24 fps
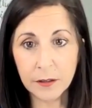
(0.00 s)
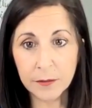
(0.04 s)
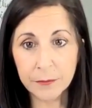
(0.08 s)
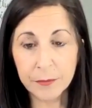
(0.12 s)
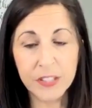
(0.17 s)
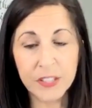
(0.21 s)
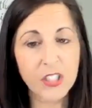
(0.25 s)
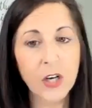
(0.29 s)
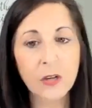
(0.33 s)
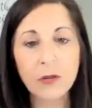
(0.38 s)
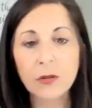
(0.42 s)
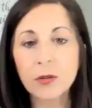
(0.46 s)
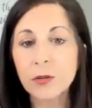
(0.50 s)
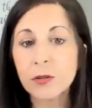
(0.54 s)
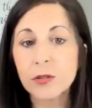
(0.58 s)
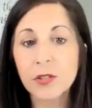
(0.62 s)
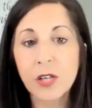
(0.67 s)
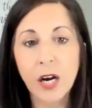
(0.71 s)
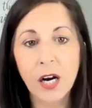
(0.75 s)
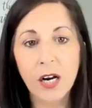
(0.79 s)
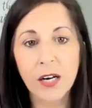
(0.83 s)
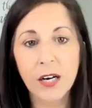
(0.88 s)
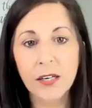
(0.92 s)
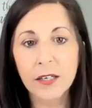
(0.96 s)
But don't lose
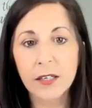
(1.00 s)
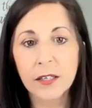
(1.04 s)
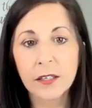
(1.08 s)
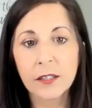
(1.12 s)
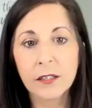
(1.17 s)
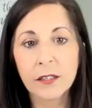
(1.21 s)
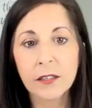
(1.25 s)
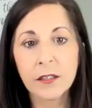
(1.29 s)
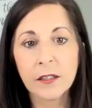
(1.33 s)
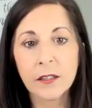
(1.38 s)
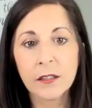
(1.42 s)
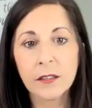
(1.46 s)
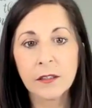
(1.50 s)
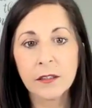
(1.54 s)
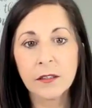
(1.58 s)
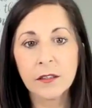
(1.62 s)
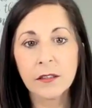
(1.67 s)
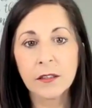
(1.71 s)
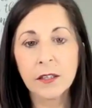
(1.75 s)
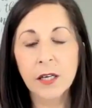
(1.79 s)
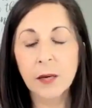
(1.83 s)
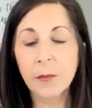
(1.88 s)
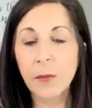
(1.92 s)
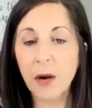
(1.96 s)
heart.
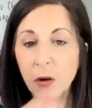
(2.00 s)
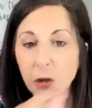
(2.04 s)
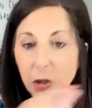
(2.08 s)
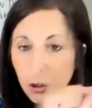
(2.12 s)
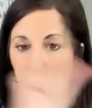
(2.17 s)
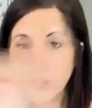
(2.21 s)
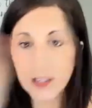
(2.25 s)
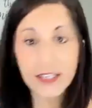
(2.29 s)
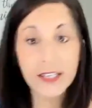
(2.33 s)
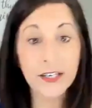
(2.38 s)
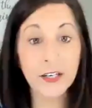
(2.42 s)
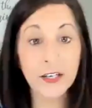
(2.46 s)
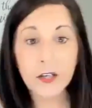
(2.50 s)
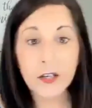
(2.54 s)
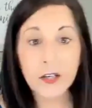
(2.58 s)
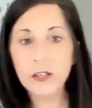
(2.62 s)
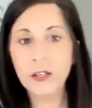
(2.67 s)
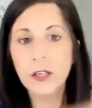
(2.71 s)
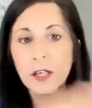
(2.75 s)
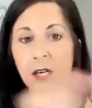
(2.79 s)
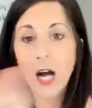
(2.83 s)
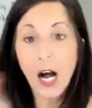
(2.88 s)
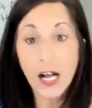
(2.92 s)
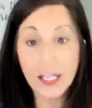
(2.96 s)
Come on, you're here.